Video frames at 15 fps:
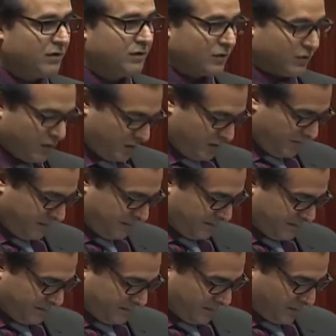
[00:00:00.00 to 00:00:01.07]
the good
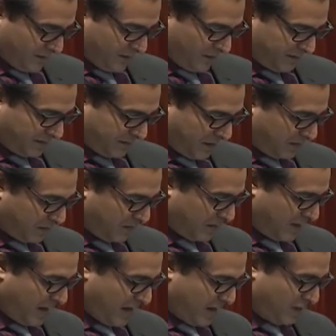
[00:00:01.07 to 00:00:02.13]
of the
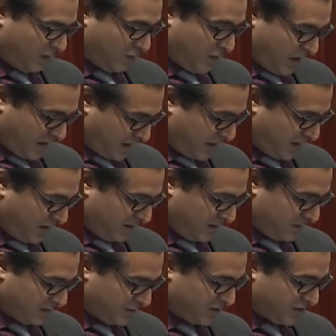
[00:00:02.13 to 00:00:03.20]
people and working
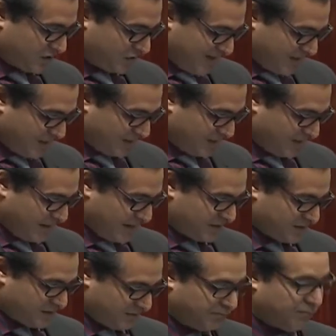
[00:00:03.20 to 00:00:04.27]
to strengthen
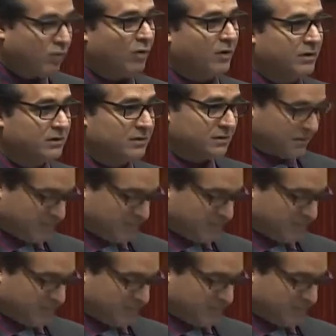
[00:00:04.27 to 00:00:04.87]
and support